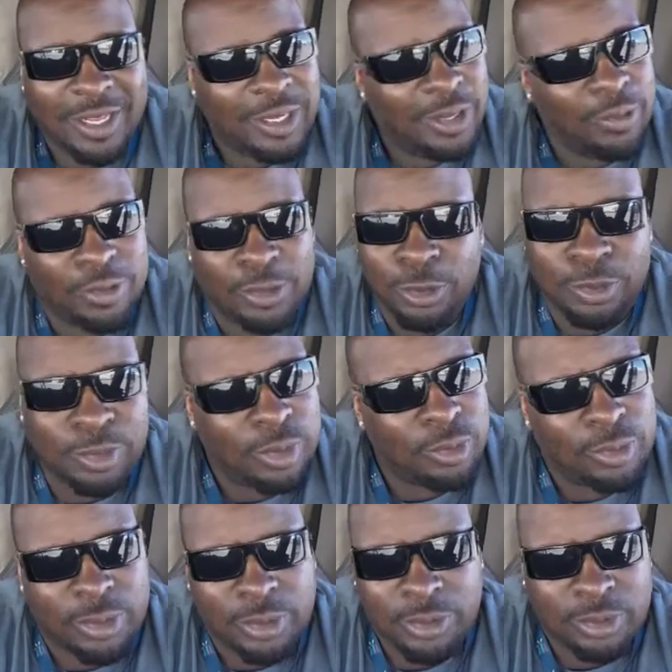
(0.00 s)

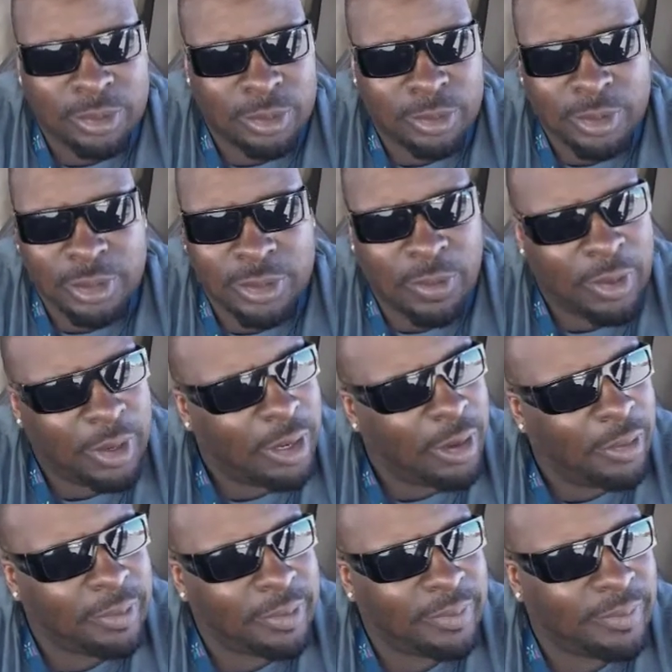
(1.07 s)
YouTube, what's going
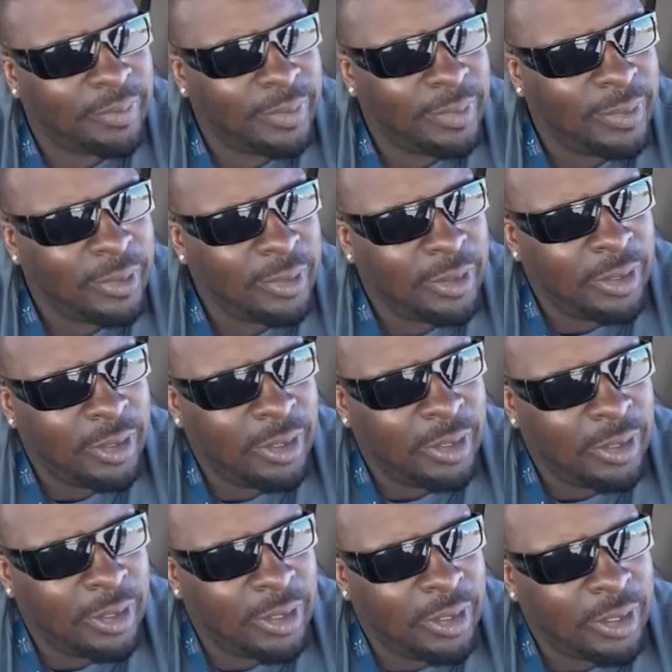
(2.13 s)
on?
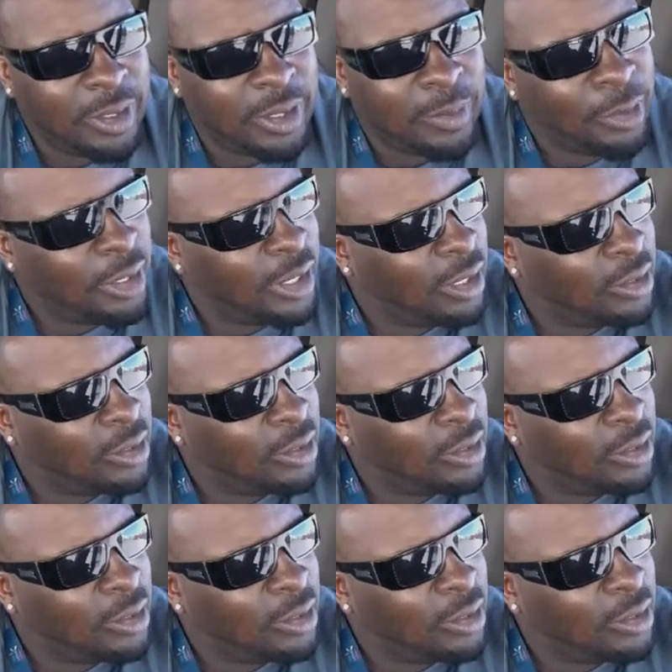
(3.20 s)
Come on,